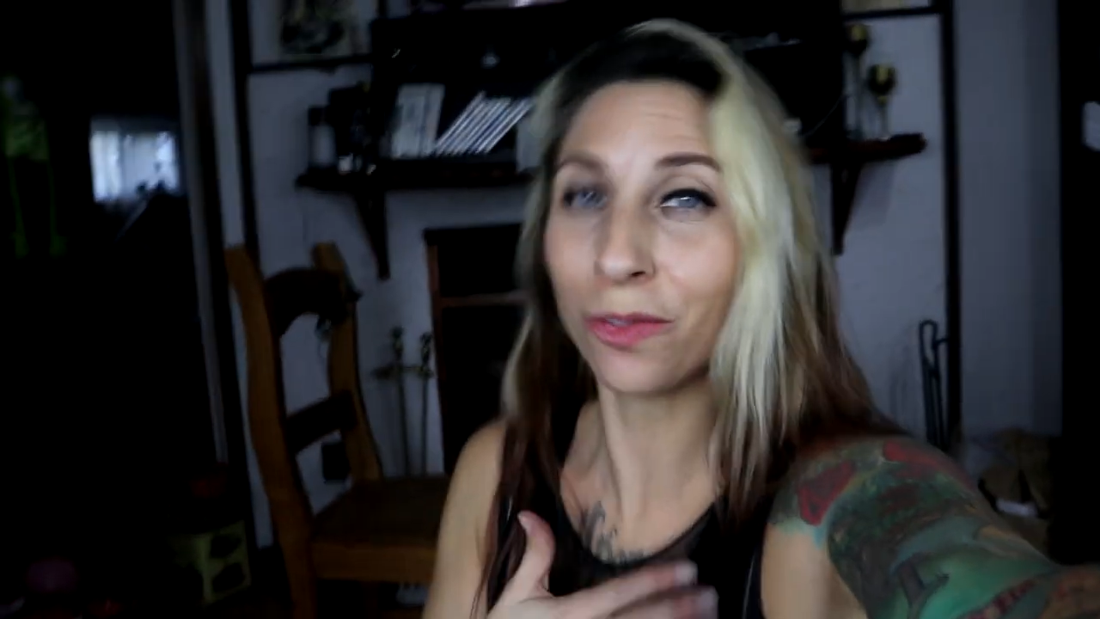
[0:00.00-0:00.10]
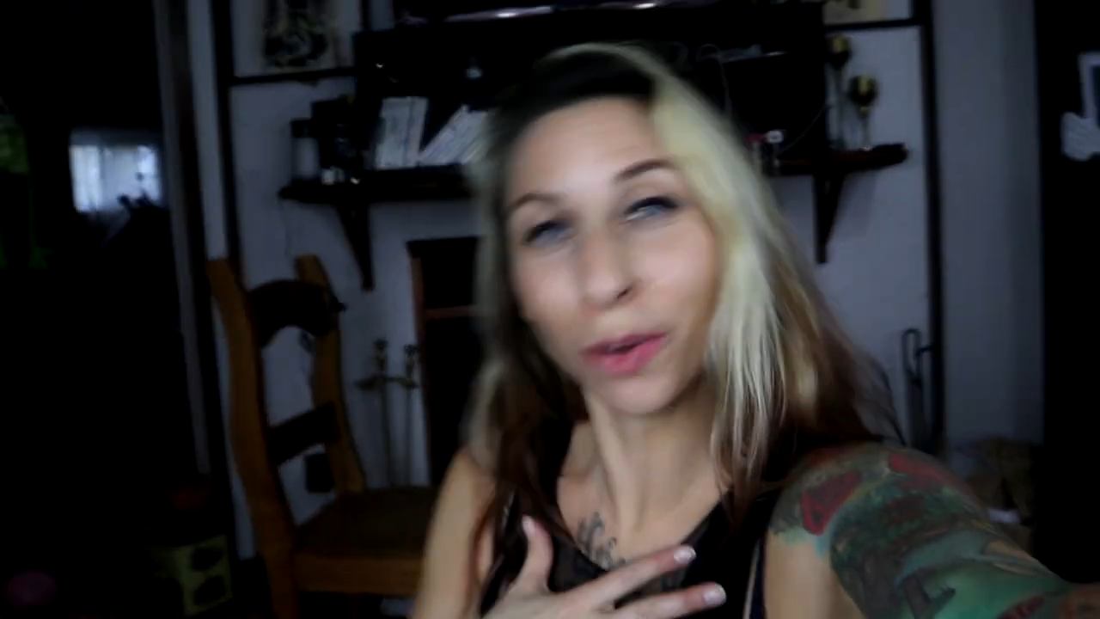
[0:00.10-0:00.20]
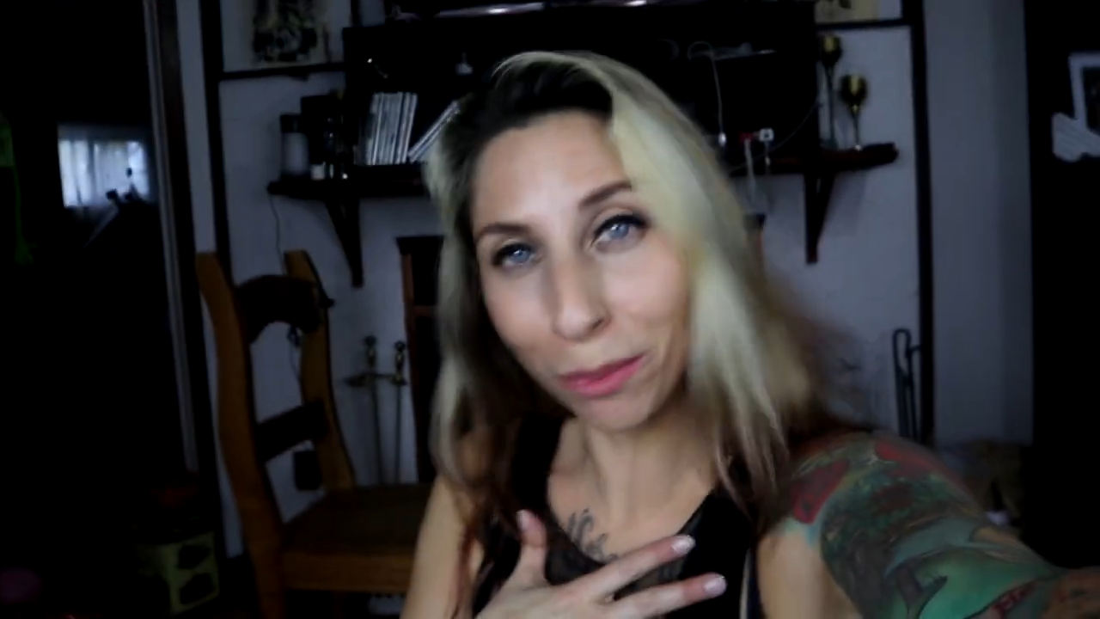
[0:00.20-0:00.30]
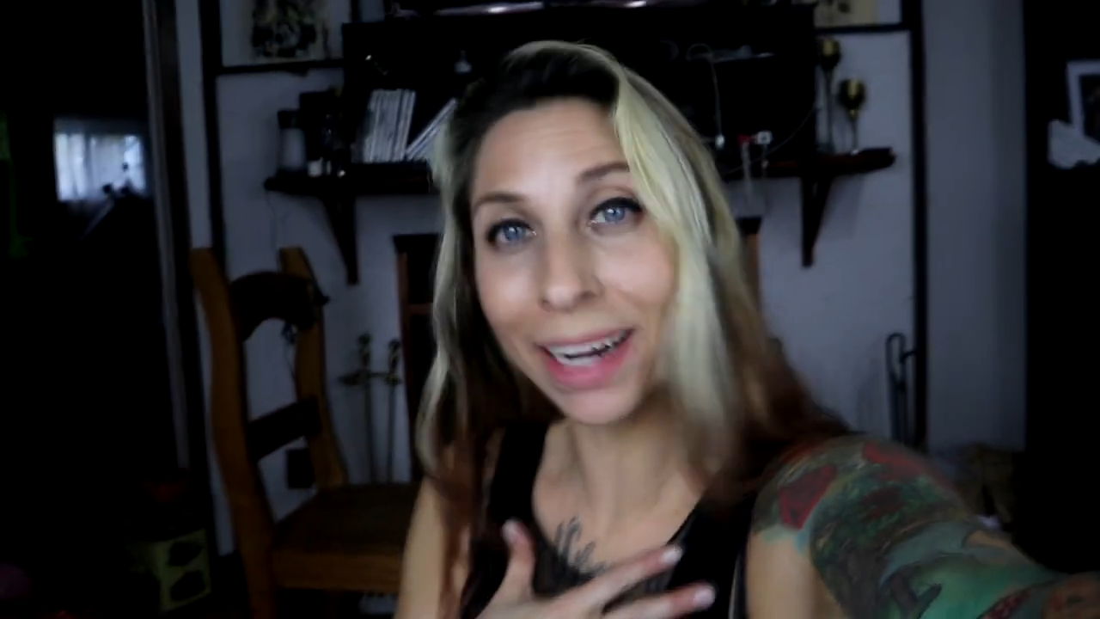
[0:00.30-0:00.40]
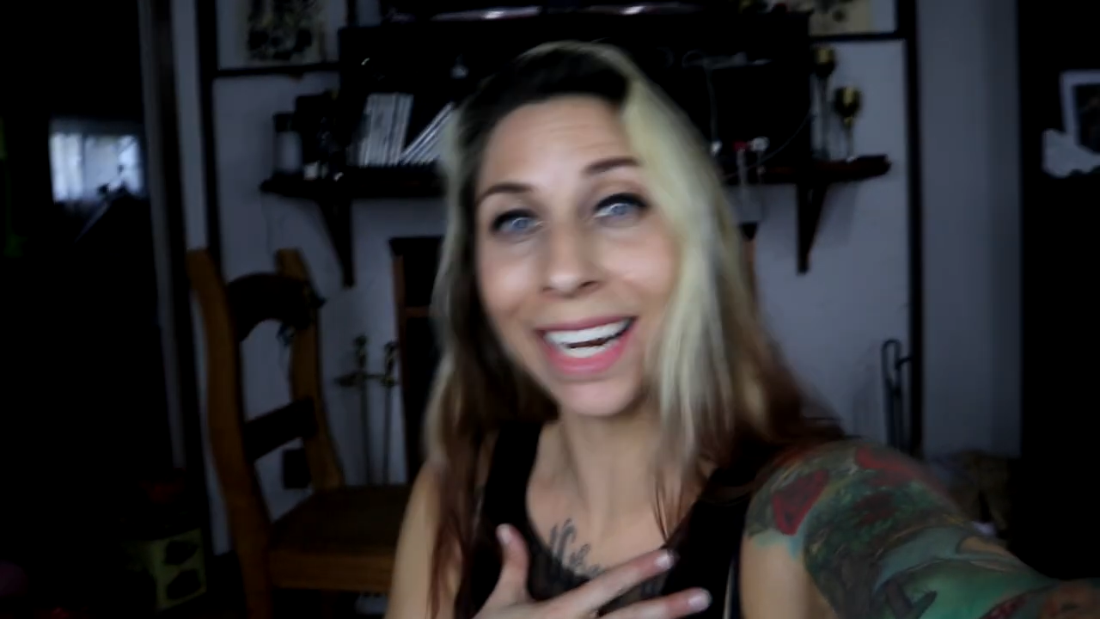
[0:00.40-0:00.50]

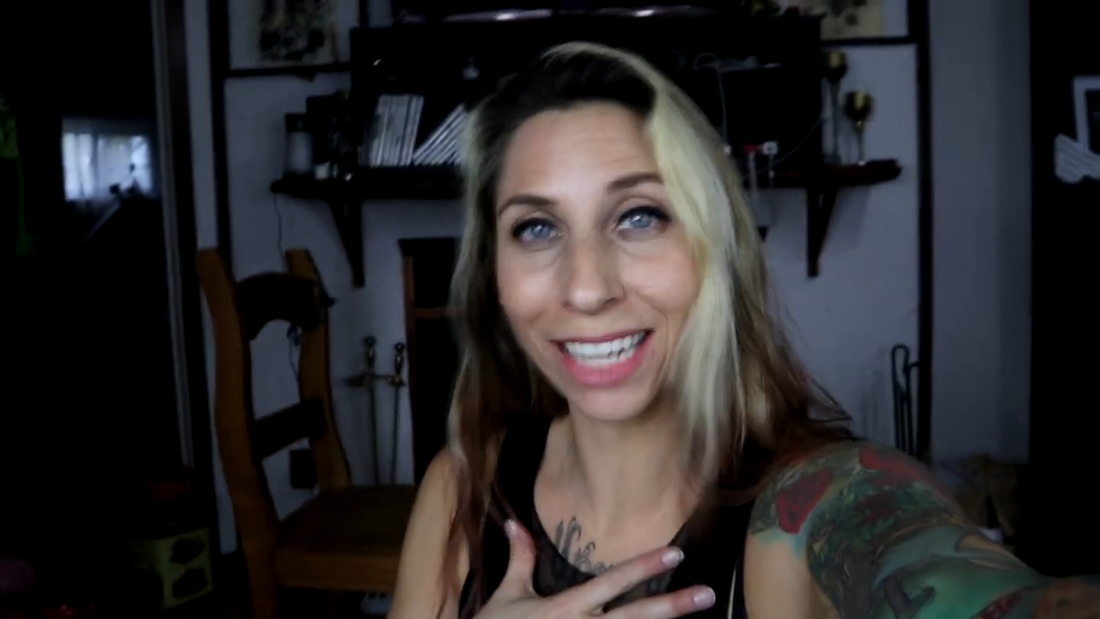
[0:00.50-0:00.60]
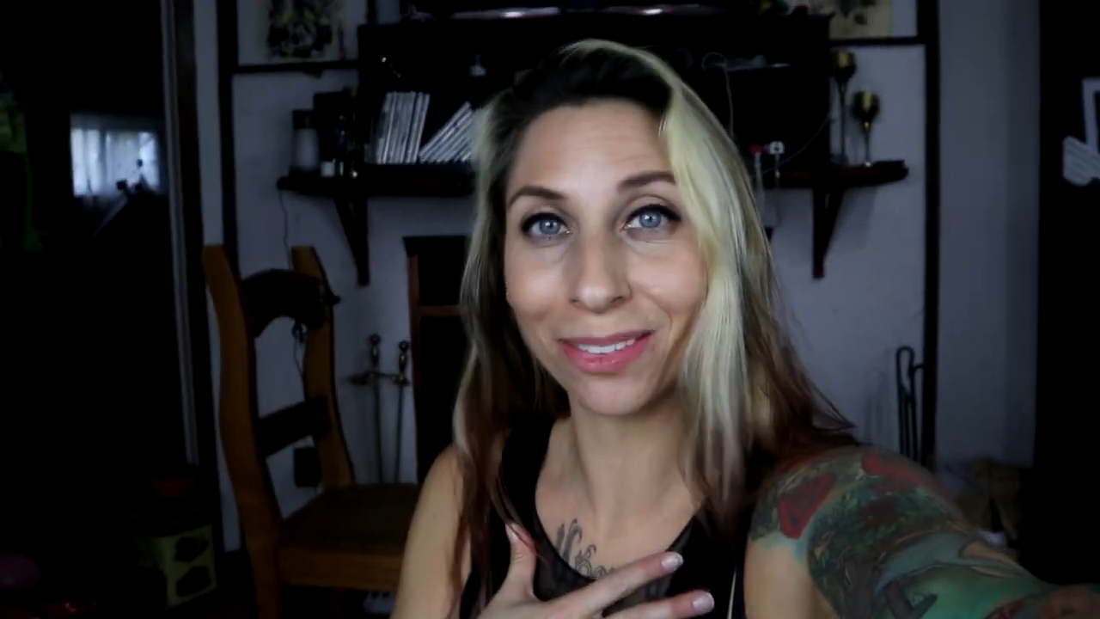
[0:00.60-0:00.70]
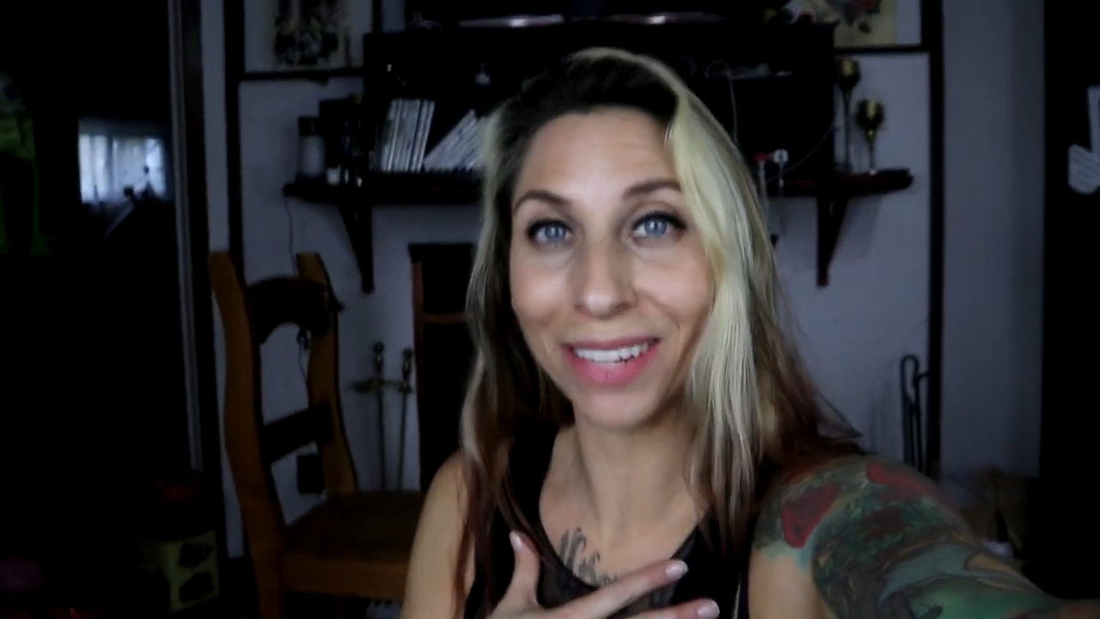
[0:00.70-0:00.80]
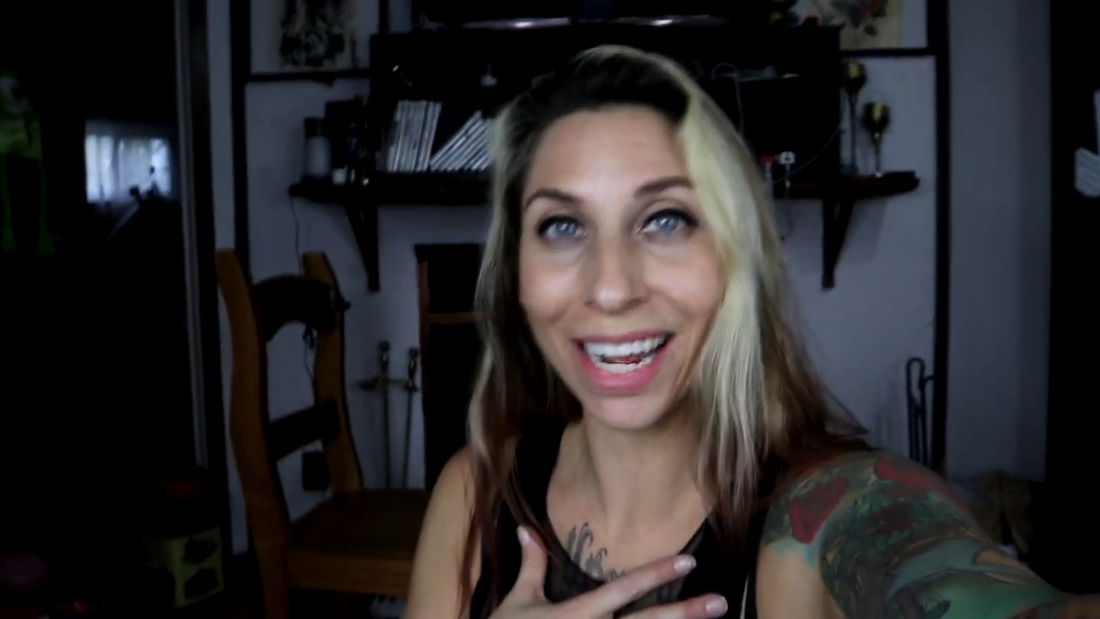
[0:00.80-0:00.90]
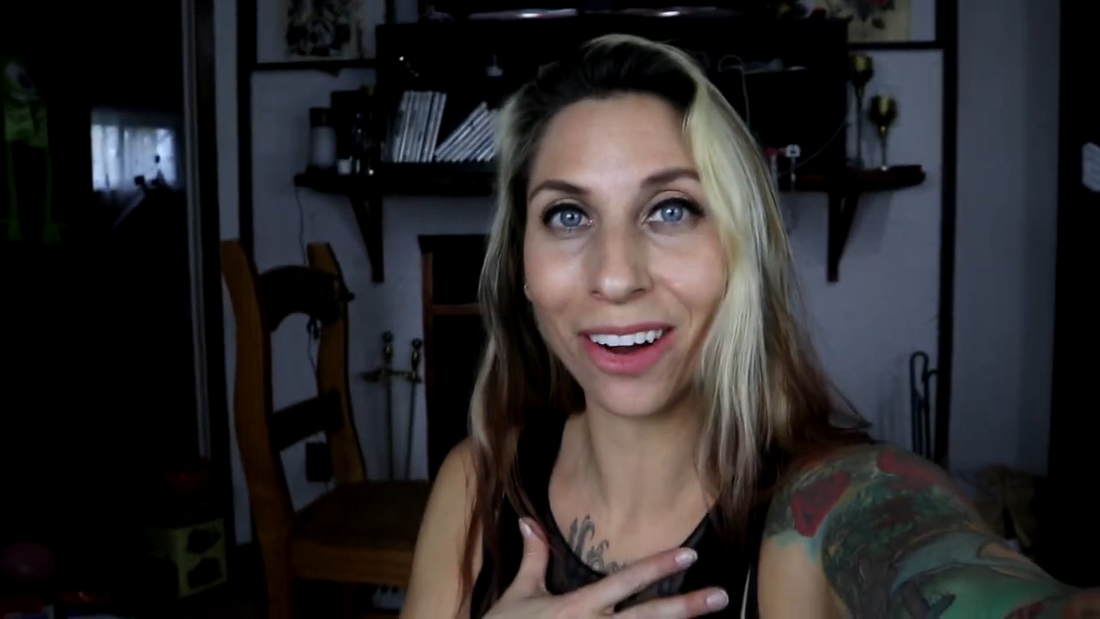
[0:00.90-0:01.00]
for my
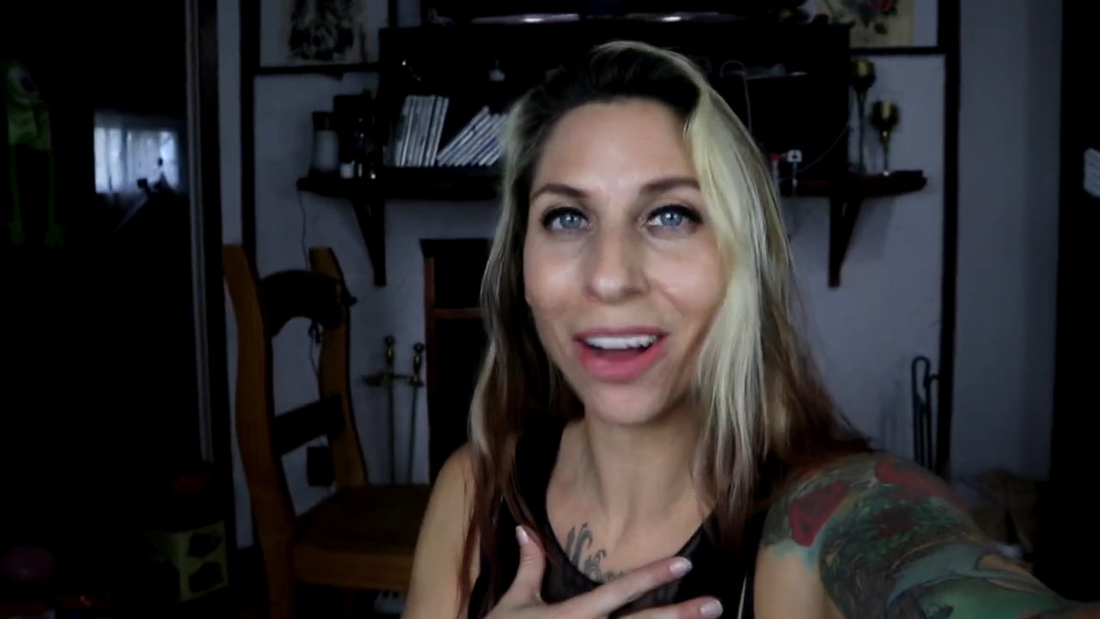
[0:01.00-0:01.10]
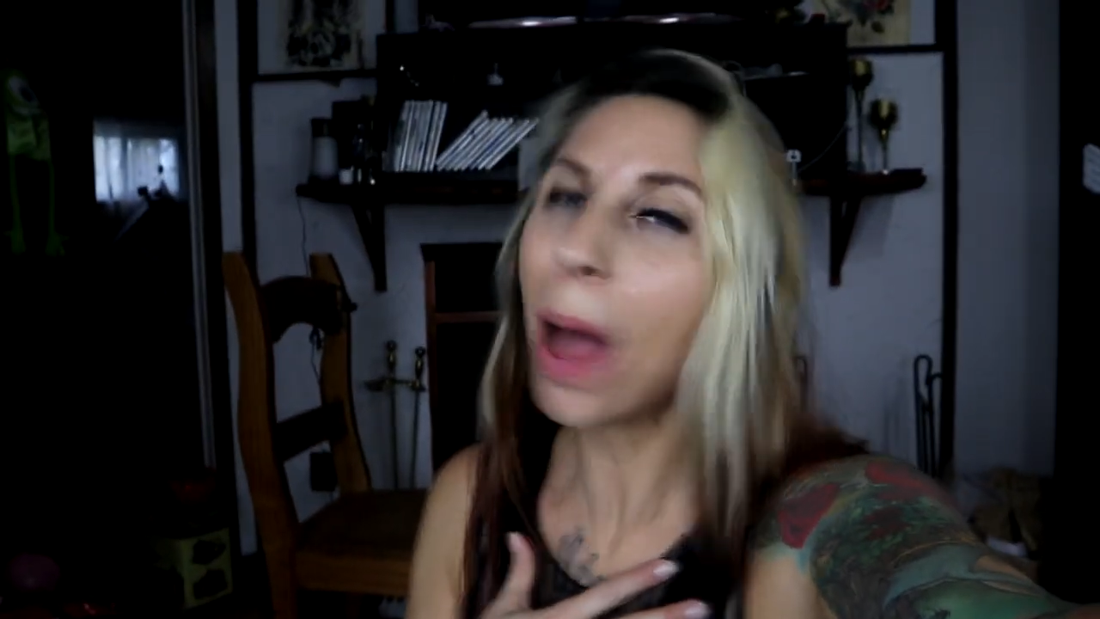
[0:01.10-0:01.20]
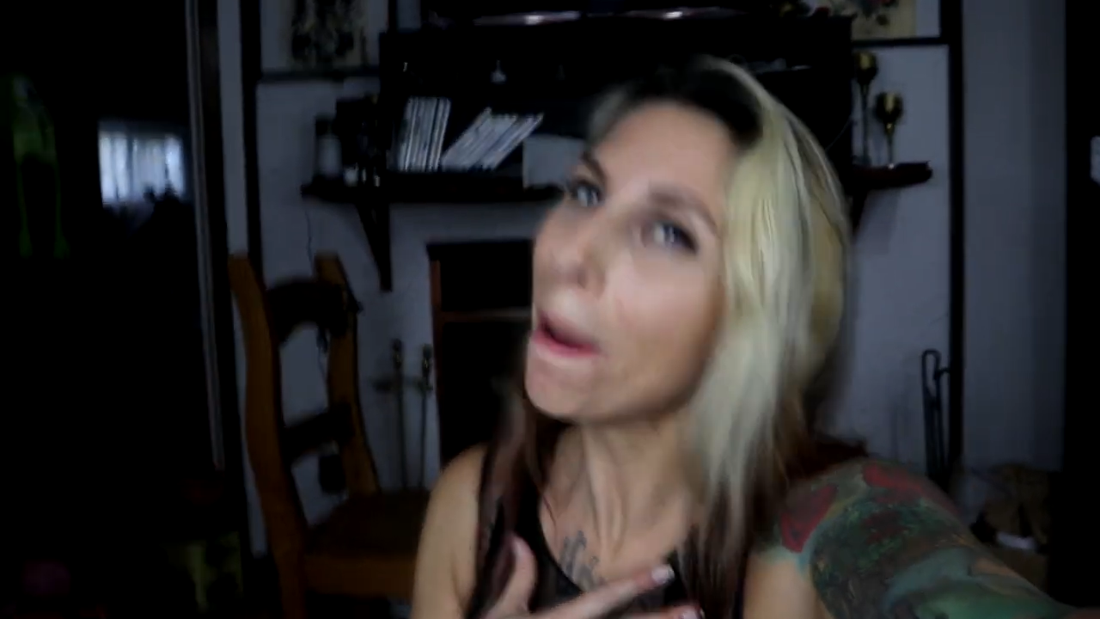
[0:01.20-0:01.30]
next video.